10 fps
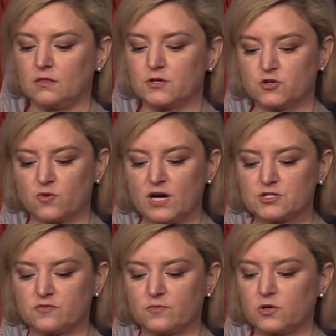The
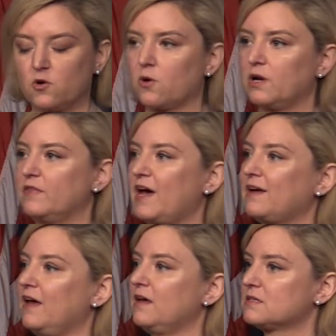direction from the court in that
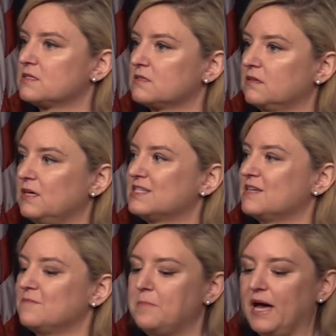case is
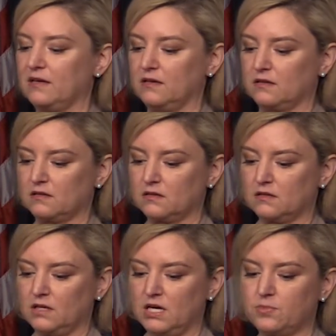embedded
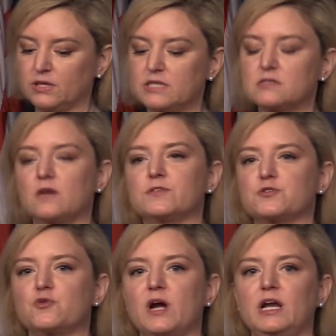in police officer
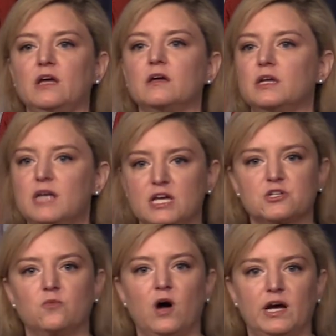training
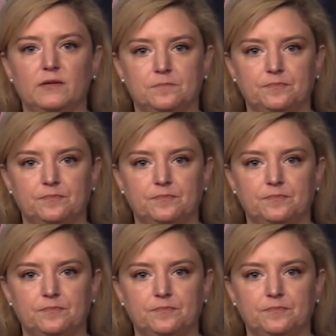nationwide.